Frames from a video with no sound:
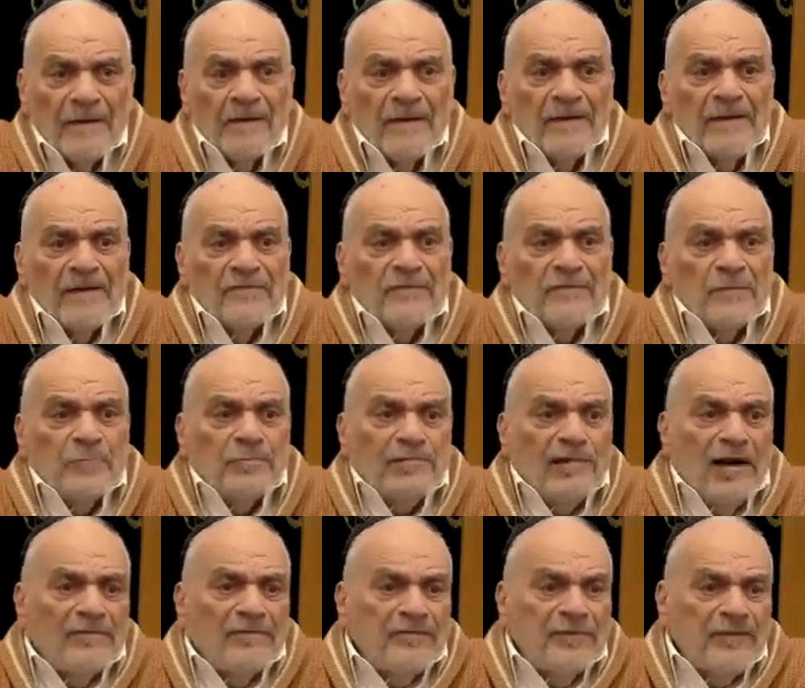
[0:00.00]
of the
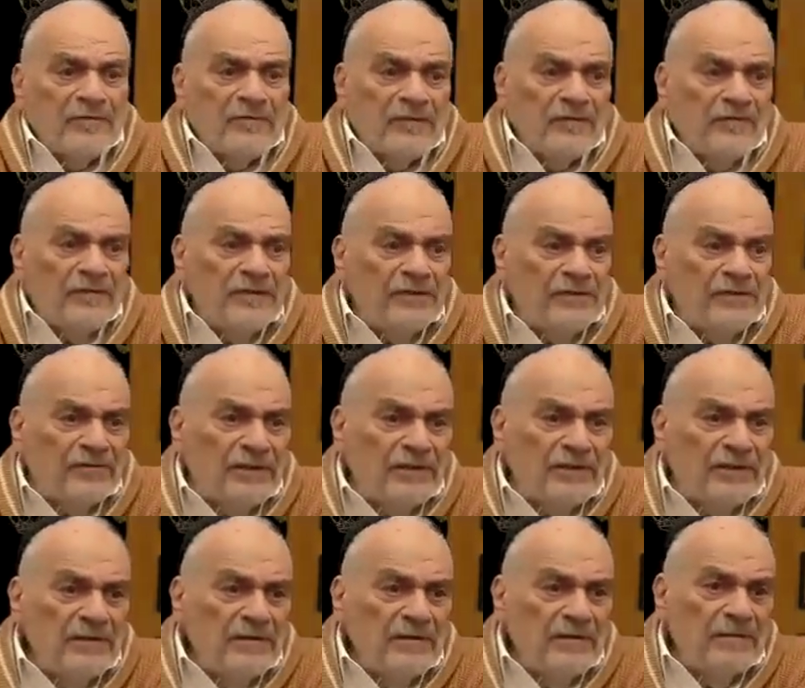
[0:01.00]
prophets of
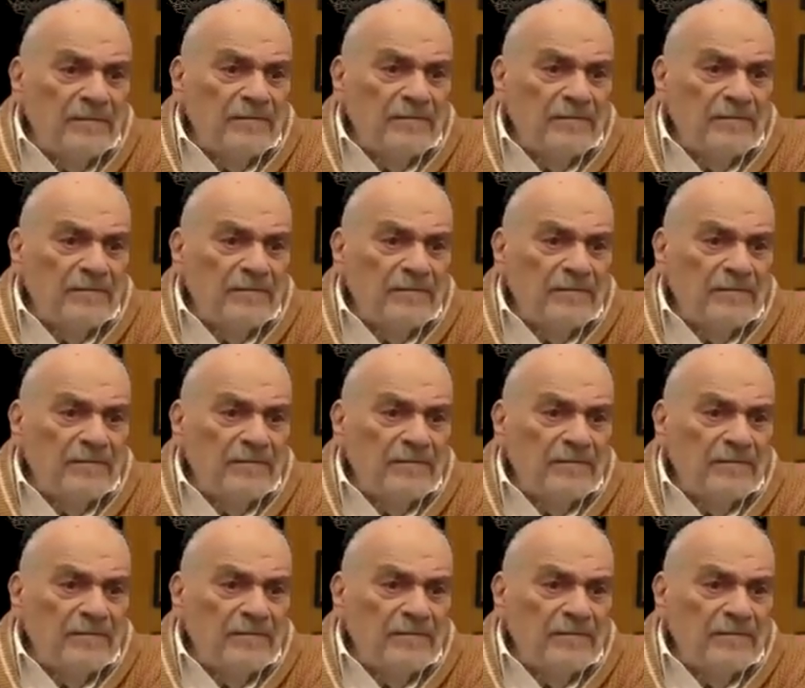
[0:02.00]
Israel,